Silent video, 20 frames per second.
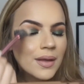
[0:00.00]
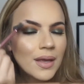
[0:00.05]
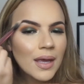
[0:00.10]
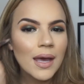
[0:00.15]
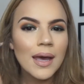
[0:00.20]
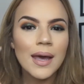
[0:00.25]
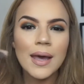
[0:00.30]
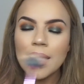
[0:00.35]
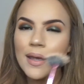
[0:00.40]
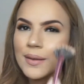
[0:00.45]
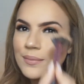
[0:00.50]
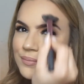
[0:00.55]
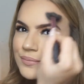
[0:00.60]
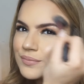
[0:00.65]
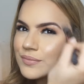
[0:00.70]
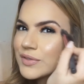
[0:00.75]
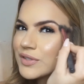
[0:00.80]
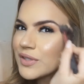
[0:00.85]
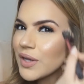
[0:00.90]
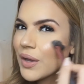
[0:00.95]
Okay,
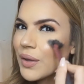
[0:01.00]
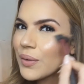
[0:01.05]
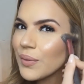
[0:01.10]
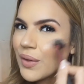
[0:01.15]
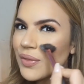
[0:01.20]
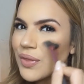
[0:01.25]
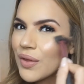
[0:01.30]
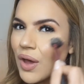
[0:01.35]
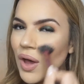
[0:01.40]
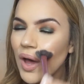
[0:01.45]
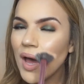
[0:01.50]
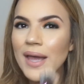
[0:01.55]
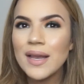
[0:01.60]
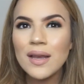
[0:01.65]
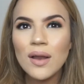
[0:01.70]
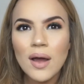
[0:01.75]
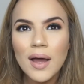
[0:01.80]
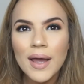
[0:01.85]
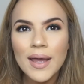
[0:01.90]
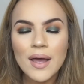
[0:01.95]
so the
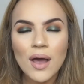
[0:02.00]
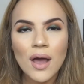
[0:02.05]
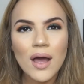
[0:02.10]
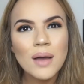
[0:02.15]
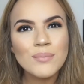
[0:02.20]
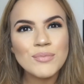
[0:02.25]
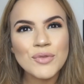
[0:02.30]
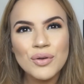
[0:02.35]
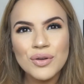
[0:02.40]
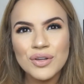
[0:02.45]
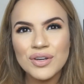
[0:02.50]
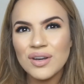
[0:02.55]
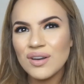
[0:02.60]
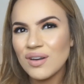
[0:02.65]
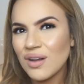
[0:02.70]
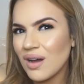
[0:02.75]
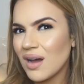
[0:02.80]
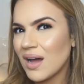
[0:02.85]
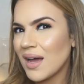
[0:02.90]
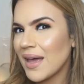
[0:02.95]
highlight, I'm not going to
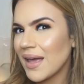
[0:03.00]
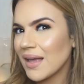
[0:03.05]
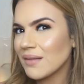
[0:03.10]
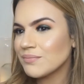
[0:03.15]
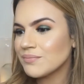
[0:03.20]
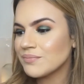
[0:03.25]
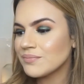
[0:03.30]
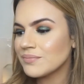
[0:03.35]
lie,